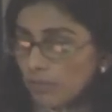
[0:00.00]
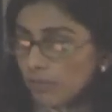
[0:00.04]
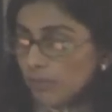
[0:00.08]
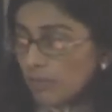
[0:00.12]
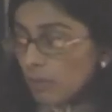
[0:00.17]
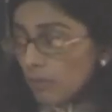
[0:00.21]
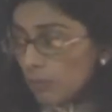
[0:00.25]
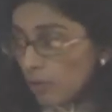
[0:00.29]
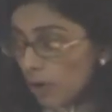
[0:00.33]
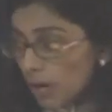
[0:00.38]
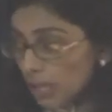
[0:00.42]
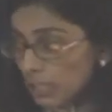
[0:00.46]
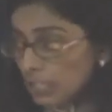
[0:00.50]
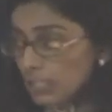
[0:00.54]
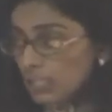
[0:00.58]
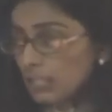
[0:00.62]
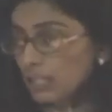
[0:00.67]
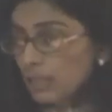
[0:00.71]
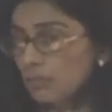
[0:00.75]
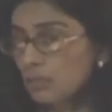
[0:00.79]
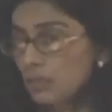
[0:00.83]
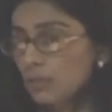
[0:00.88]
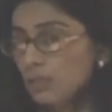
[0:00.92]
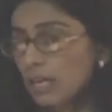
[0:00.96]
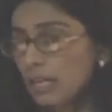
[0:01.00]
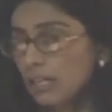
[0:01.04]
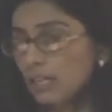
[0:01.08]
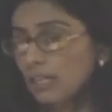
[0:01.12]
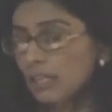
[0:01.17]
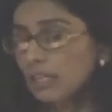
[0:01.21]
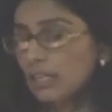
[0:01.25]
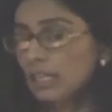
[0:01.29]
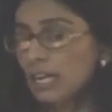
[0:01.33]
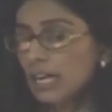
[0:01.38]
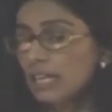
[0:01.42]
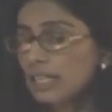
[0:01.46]
We want them to
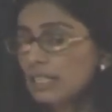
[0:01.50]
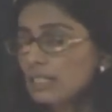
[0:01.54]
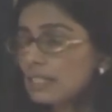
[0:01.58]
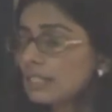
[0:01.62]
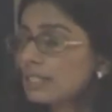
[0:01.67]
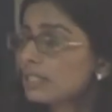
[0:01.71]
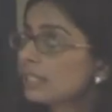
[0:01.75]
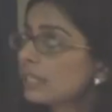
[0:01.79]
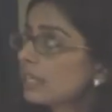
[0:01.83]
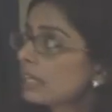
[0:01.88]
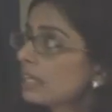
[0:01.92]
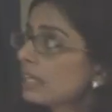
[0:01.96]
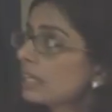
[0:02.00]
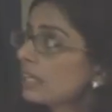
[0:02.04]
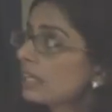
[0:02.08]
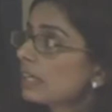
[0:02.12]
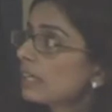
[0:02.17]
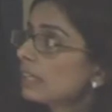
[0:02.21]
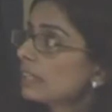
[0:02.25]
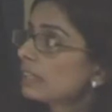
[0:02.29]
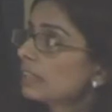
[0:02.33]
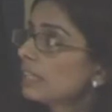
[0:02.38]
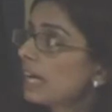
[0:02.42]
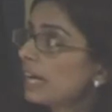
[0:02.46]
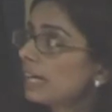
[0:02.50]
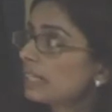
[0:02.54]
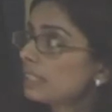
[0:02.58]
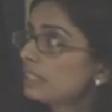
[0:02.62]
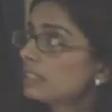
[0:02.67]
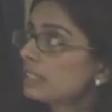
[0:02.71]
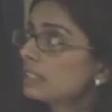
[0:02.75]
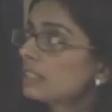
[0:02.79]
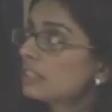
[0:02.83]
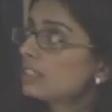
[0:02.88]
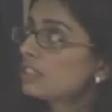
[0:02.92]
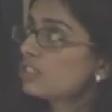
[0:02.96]
recognize
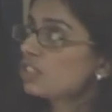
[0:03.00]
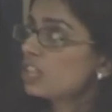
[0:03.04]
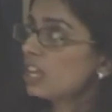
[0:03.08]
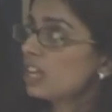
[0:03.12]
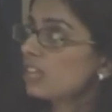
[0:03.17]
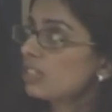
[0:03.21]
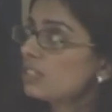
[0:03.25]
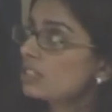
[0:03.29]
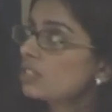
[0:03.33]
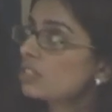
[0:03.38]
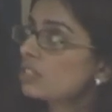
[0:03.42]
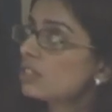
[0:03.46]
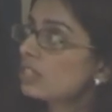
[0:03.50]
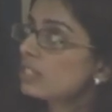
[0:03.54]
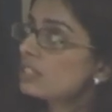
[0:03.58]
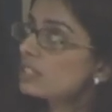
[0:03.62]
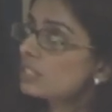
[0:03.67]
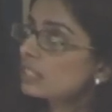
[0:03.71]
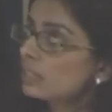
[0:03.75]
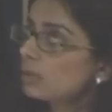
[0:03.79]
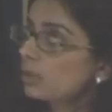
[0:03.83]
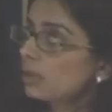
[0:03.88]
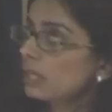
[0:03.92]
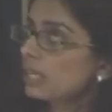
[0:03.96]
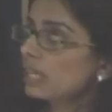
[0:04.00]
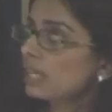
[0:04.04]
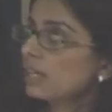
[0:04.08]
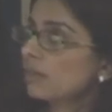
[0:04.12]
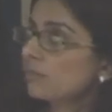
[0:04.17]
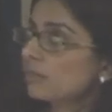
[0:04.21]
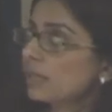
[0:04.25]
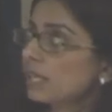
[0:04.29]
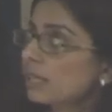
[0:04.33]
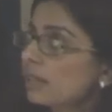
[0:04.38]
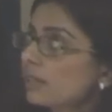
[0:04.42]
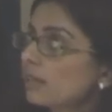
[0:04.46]
that the change is slowly
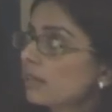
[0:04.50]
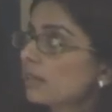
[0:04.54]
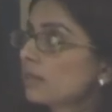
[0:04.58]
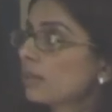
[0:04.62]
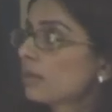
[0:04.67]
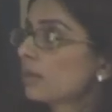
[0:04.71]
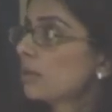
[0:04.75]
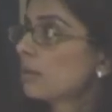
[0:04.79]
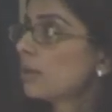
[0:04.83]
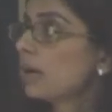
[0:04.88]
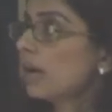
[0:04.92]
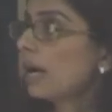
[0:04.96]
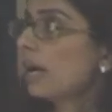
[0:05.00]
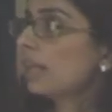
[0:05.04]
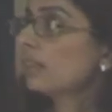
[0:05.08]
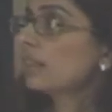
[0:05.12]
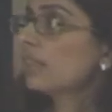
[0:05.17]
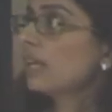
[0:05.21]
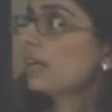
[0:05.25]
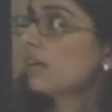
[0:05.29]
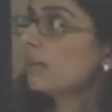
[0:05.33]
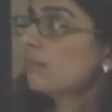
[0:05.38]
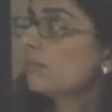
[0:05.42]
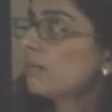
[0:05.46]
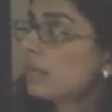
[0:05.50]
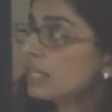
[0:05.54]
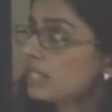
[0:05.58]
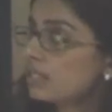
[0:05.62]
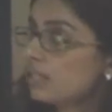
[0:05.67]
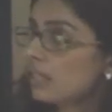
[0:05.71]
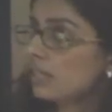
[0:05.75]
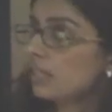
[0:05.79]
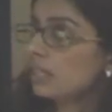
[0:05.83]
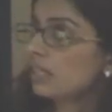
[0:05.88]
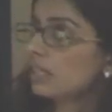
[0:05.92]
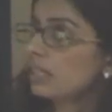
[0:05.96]
coming. And they
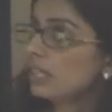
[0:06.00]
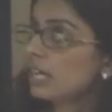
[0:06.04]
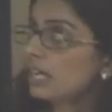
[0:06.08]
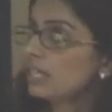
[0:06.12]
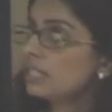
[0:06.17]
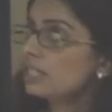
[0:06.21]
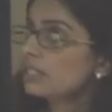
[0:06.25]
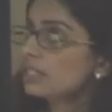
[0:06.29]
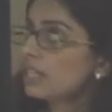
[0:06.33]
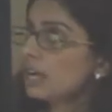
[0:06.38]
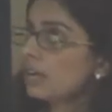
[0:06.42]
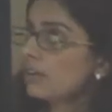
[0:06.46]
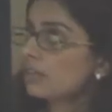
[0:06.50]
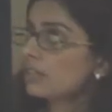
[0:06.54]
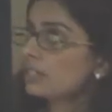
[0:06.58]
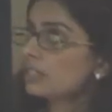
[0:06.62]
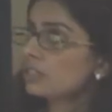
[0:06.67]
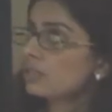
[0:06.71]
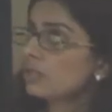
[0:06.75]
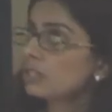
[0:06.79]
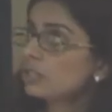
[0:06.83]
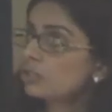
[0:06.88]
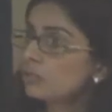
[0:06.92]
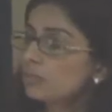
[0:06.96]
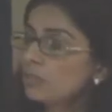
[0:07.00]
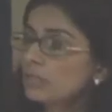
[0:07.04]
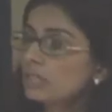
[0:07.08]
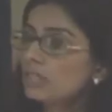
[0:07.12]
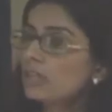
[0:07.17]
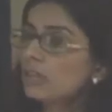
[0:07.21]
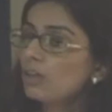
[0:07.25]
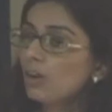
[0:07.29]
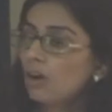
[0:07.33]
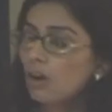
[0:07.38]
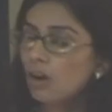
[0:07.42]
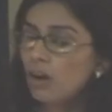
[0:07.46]
must recognize now it's going to be
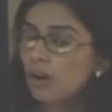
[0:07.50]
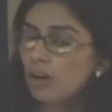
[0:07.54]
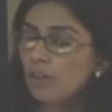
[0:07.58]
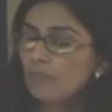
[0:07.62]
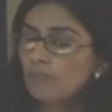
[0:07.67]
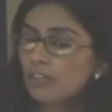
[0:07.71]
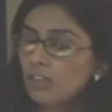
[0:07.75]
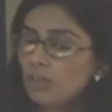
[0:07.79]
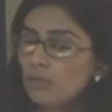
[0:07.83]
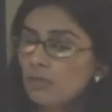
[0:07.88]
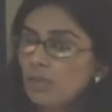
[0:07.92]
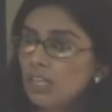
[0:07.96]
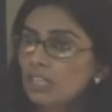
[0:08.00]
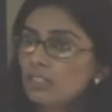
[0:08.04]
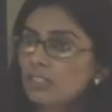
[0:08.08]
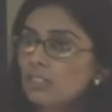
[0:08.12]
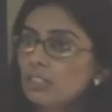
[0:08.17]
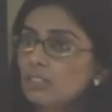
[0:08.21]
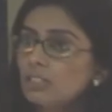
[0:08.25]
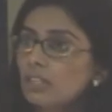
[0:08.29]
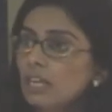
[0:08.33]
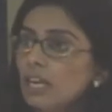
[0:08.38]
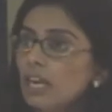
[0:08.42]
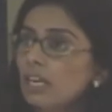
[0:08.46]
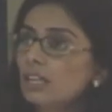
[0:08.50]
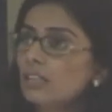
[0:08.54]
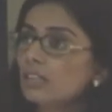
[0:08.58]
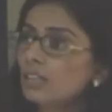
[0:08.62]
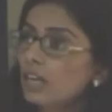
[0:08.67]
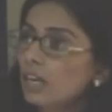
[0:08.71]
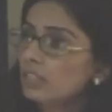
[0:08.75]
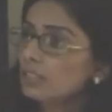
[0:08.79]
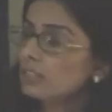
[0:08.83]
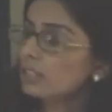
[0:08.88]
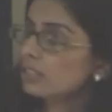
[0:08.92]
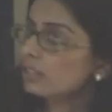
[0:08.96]
the law of innovation and
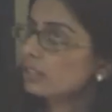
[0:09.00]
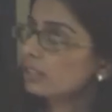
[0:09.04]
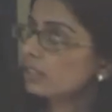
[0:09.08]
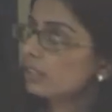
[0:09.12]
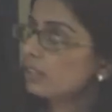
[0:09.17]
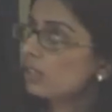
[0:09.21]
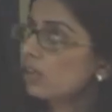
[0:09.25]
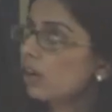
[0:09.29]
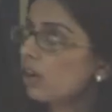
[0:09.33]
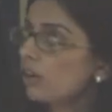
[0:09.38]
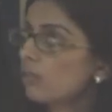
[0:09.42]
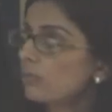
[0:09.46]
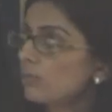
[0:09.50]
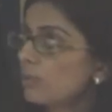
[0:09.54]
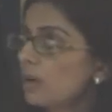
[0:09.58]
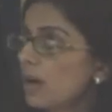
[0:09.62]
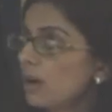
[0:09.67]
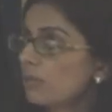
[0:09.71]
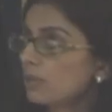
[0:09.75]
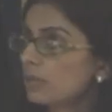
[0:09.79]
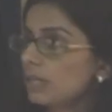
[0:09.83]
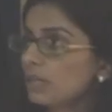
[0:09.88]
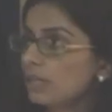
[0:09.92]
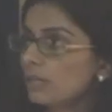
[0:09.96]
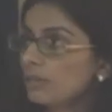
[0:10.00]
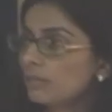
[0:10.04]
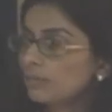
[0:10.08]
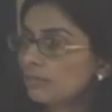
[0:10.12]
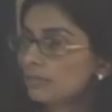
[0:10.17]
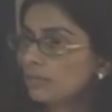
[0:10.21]
not the law of property.